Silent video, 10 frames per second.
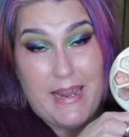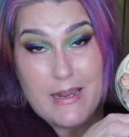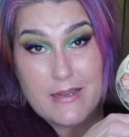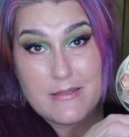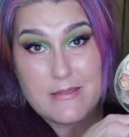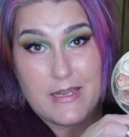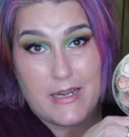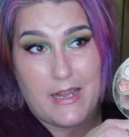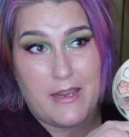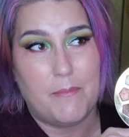pans
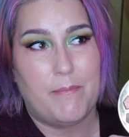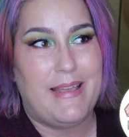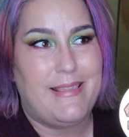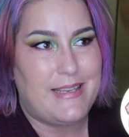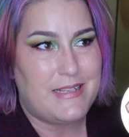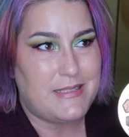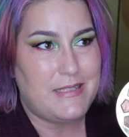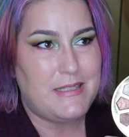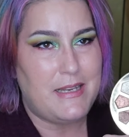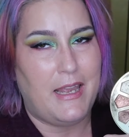in it, but this
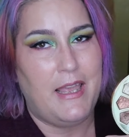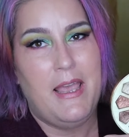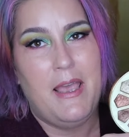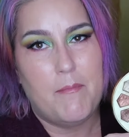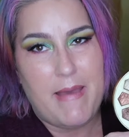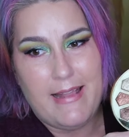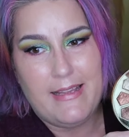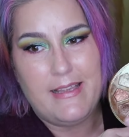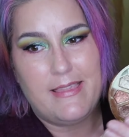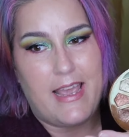is a
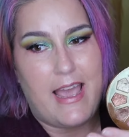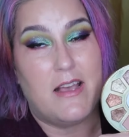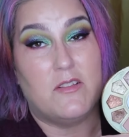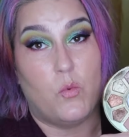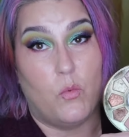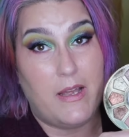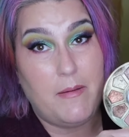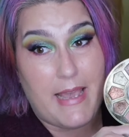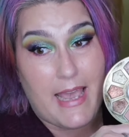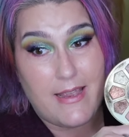palette that has
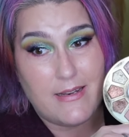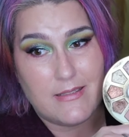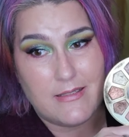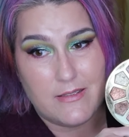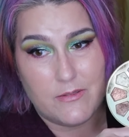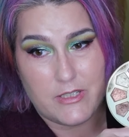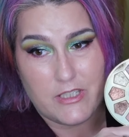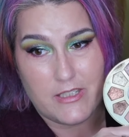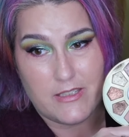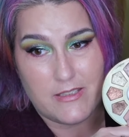one matte,
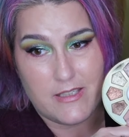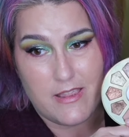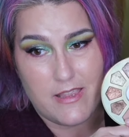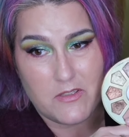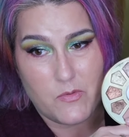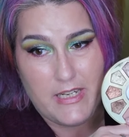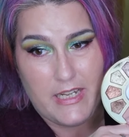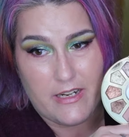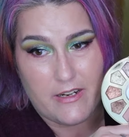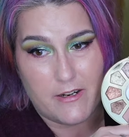which is this one
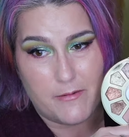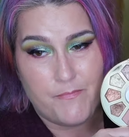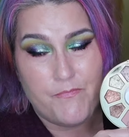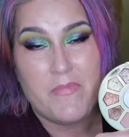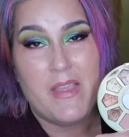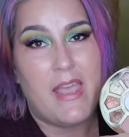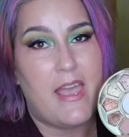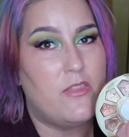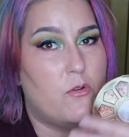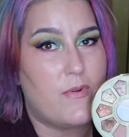here,
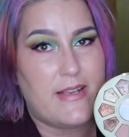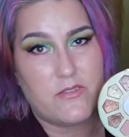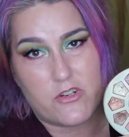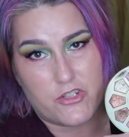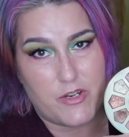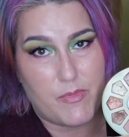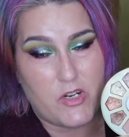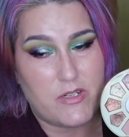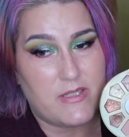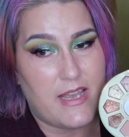and the rest are
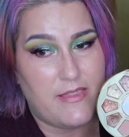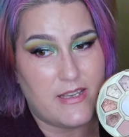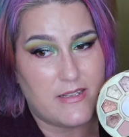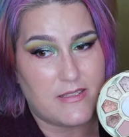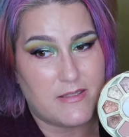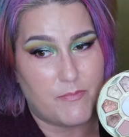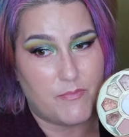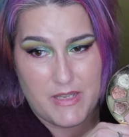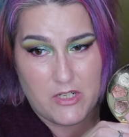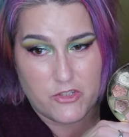shimmers, and this
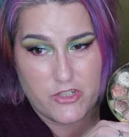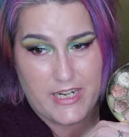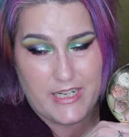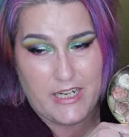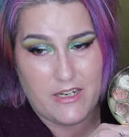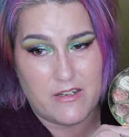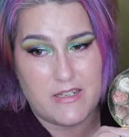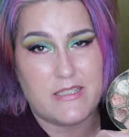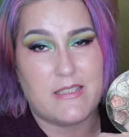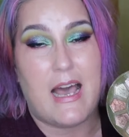middle shade
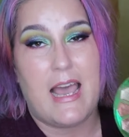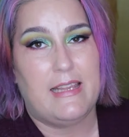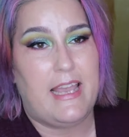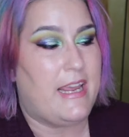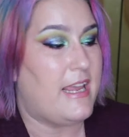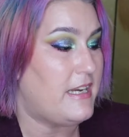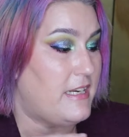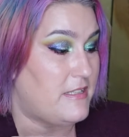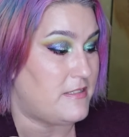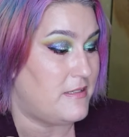here is a highlight, and
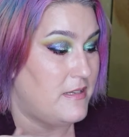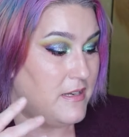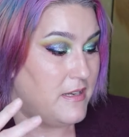it is